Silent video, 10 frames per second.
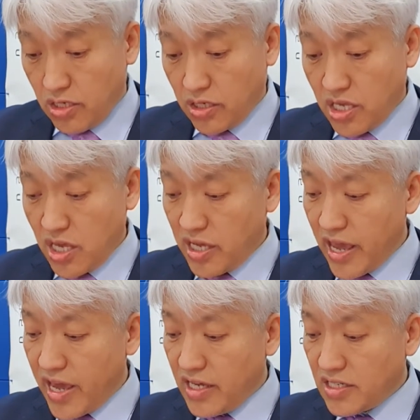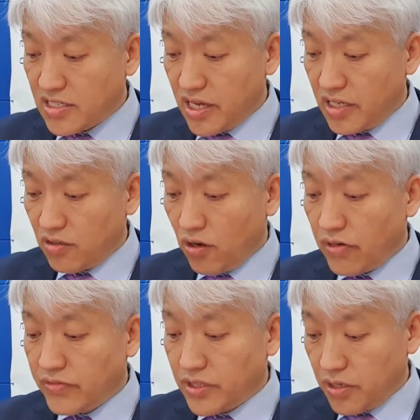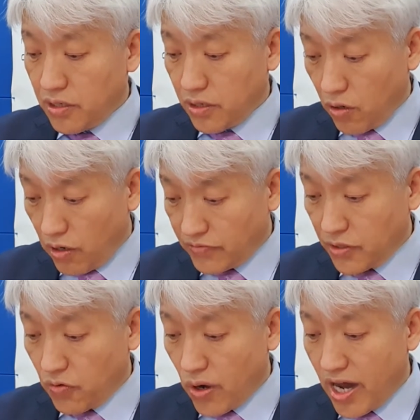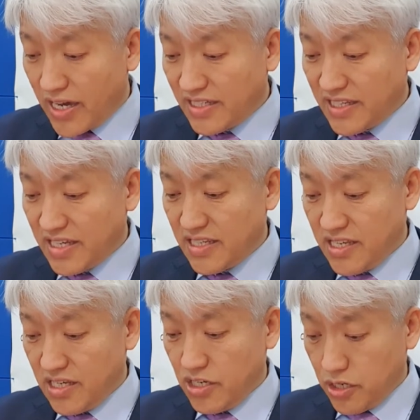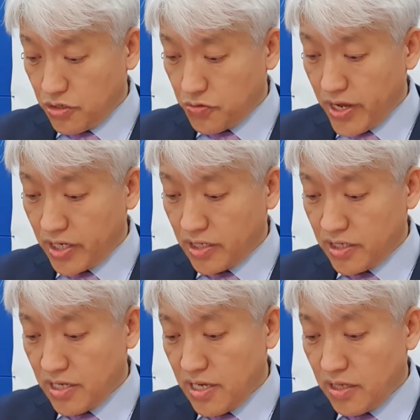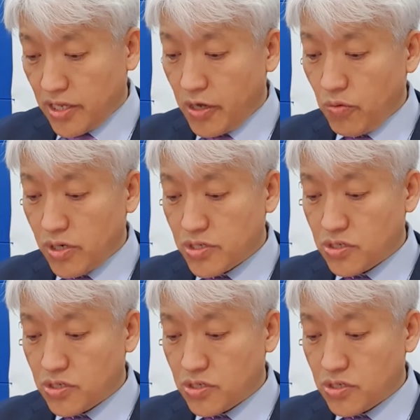king ate and of the wine that he drank. They were